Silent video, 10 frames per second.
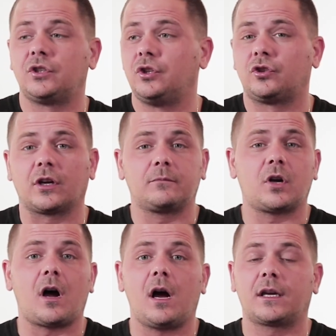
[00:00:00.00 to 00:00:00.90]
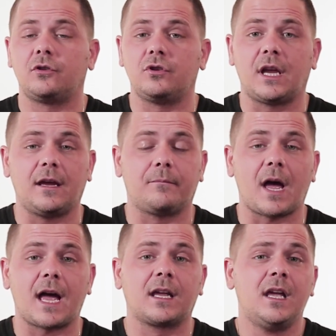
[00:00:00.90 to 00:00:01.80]
and you took them to hockey and you came
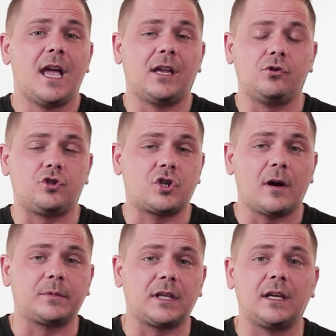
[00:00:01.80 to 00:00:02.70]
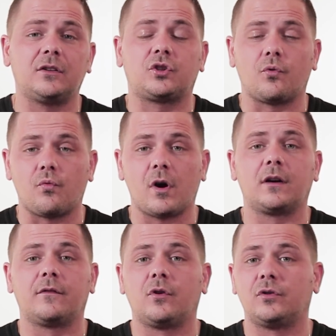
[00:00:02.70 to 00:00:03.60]
back and you jumped into one
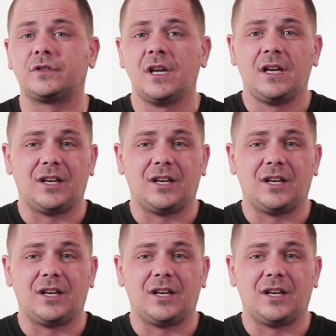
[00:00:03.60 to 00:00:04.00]
of those,